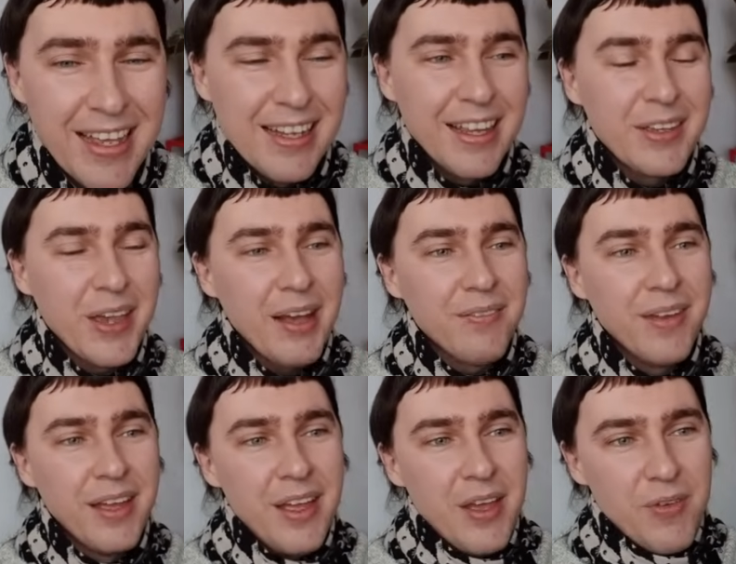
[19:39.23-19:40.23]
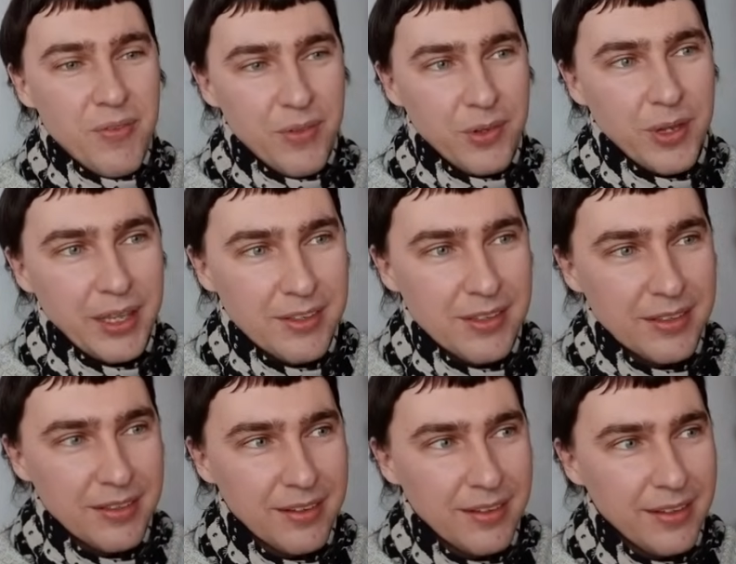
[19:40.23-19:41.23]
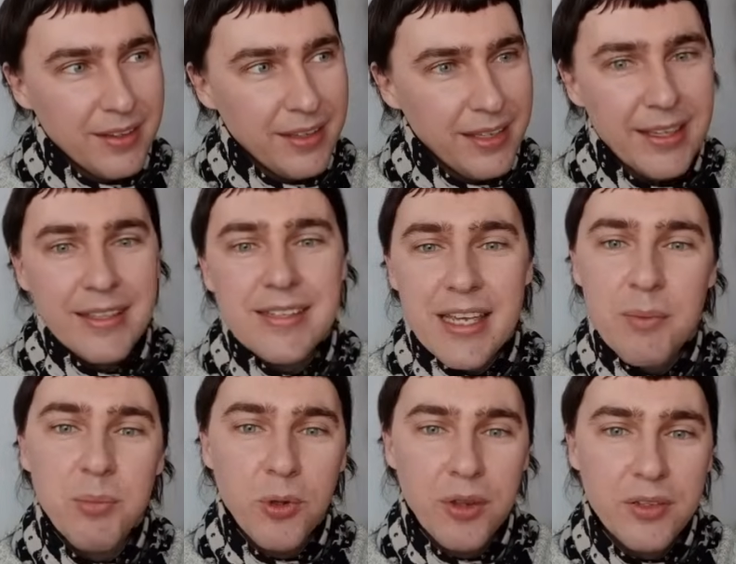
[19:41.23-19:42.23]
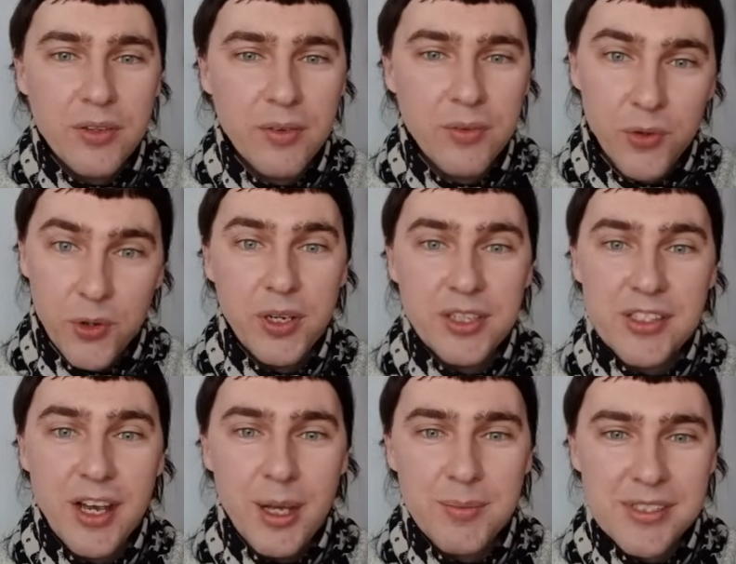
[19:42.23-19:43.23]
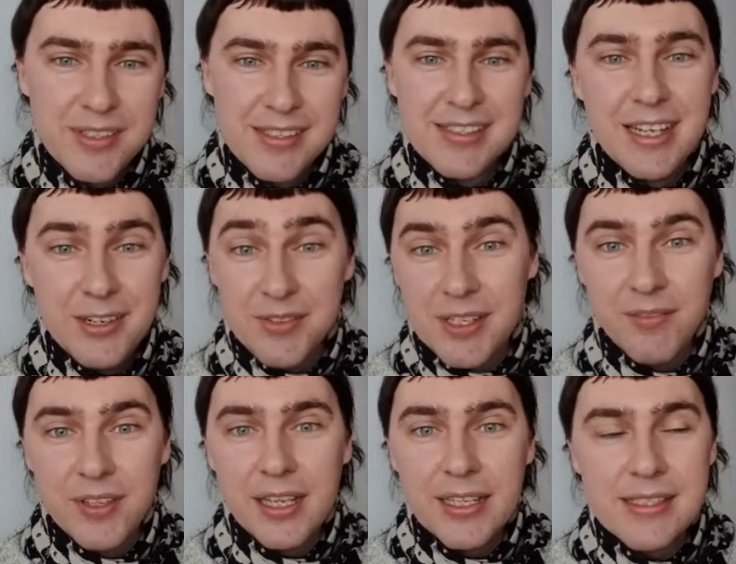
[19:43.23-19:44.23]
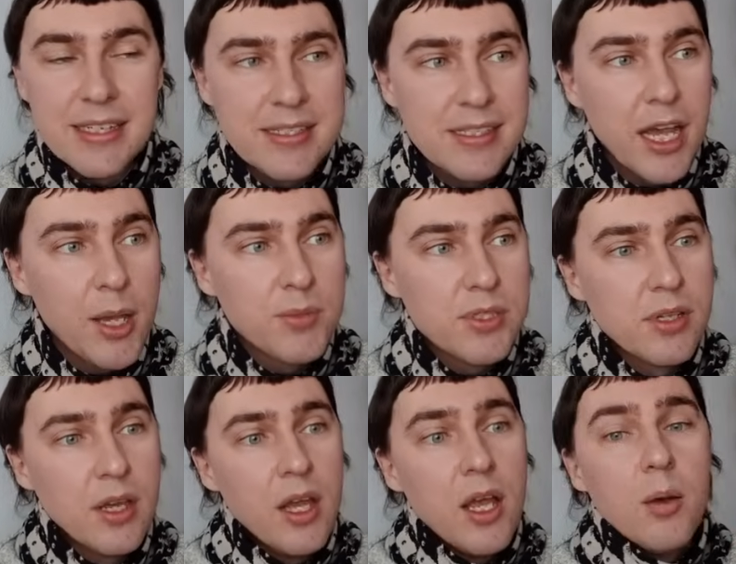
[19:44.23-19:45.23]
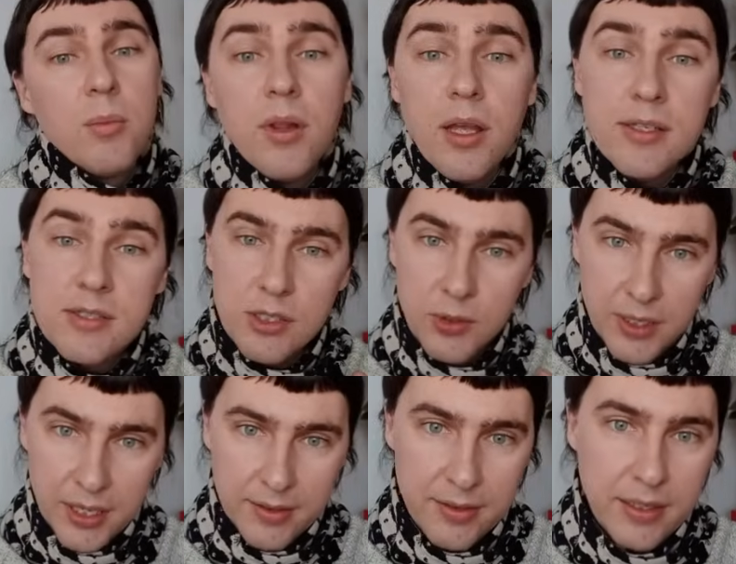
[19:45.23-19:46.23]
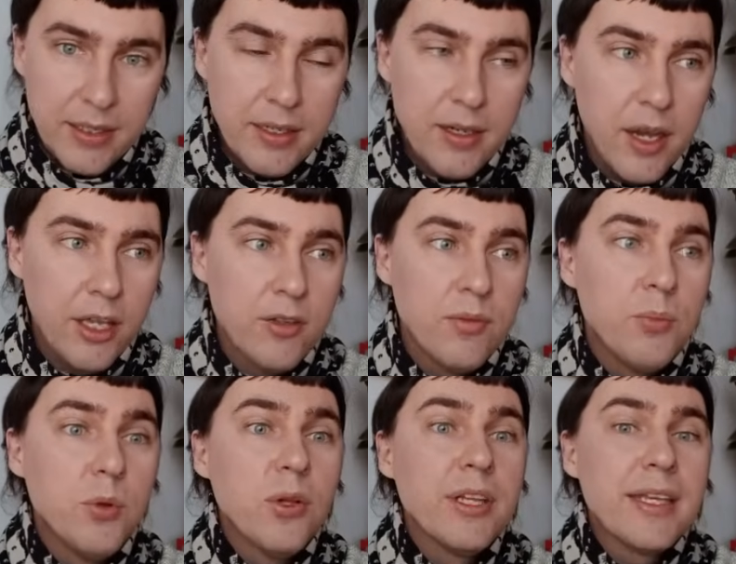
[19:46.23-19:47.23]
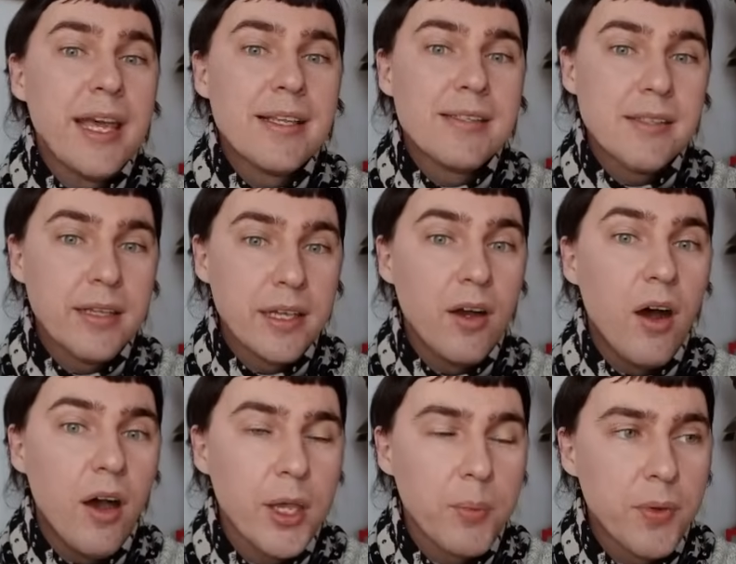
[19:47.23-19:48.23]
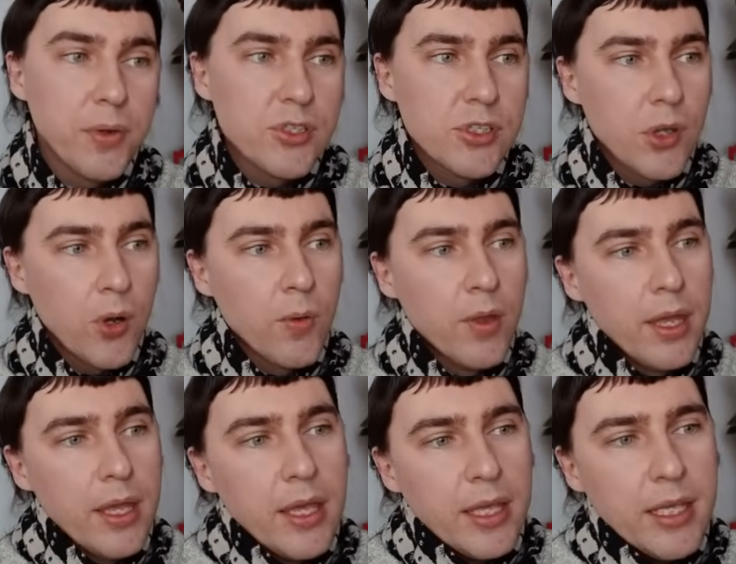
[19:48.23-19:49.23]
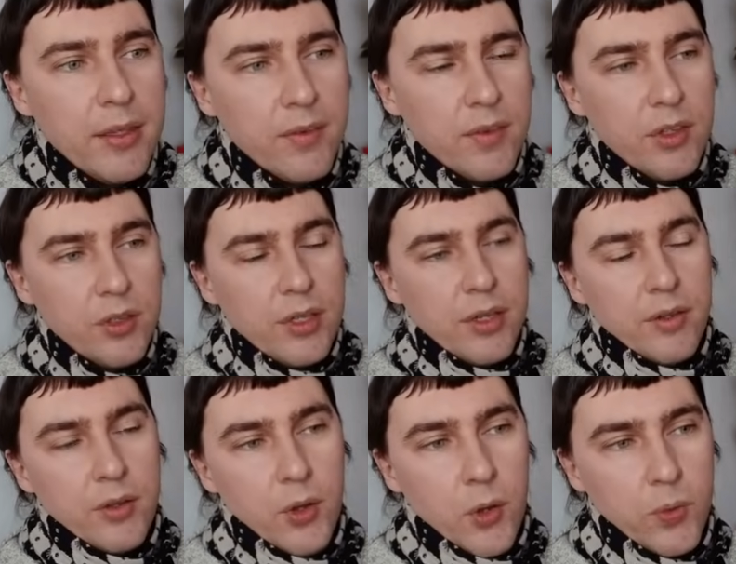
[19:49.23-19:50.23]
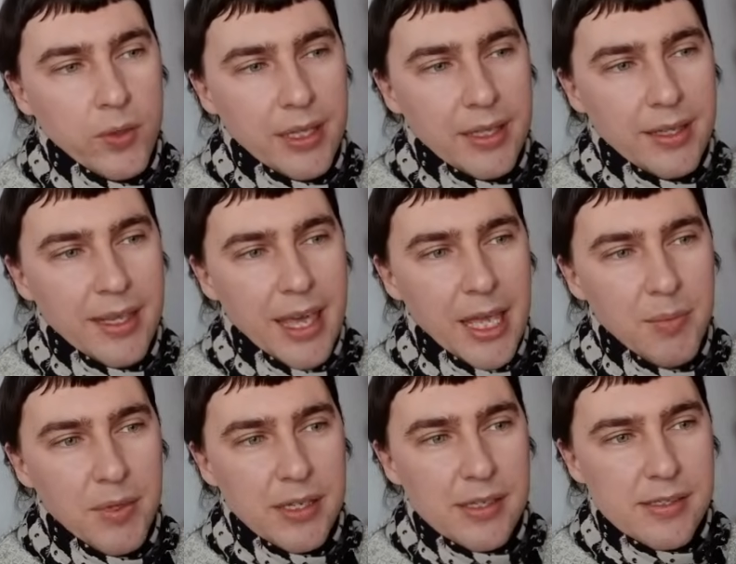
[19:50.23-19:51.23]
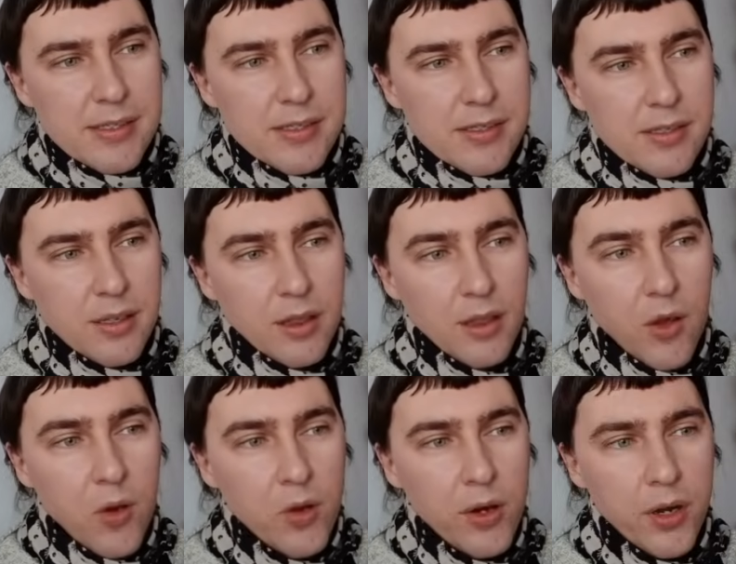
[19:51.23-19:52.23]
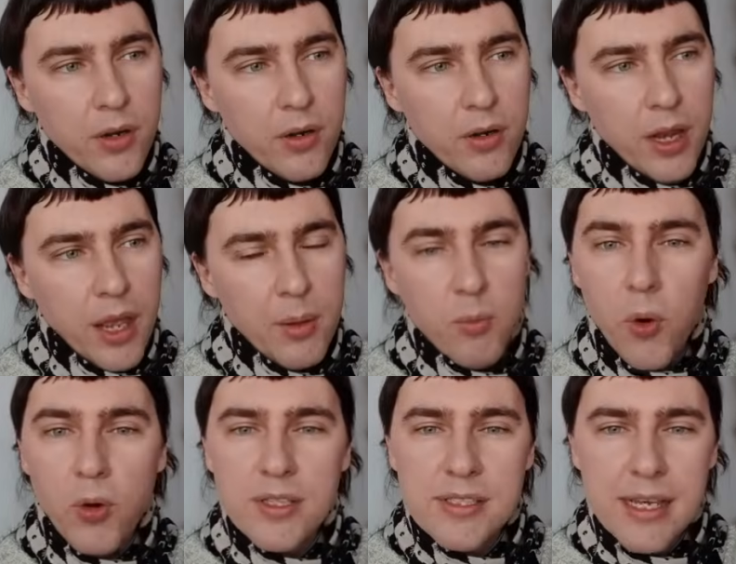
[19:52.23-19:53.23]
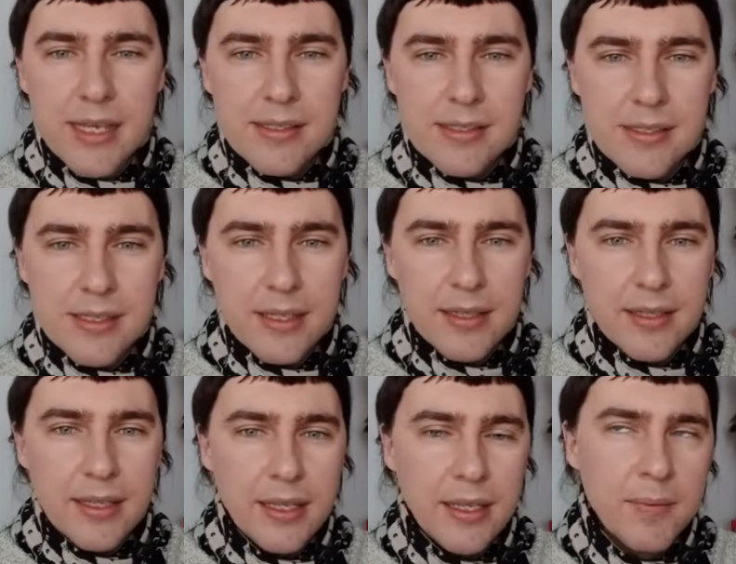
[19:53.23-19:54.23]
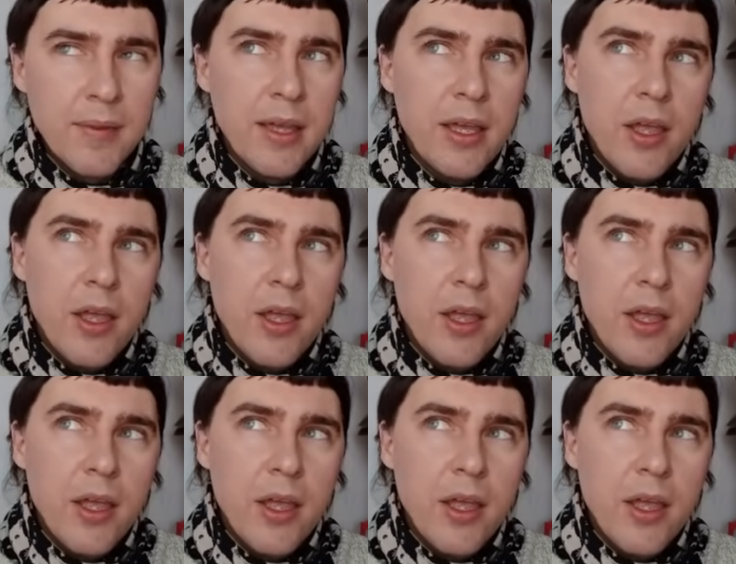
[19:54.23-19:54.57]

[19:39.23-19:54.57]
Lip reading: Like you can hit a bullet 30 times instead of something like 6 times. Plus you get the kind of bullet canceling hyper. So even though the game is longer and more intense than the